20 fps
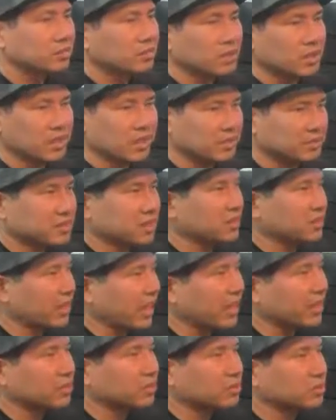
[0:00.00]
gives the
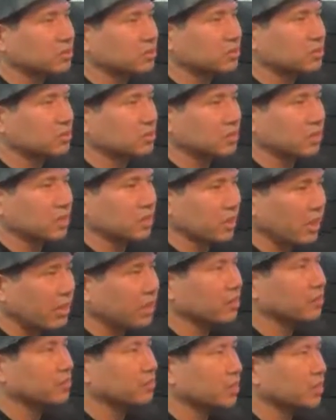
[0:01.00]
anglers a lot
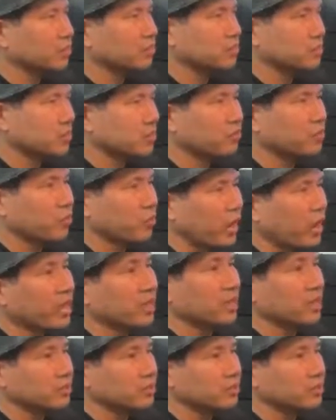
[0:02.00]
of variety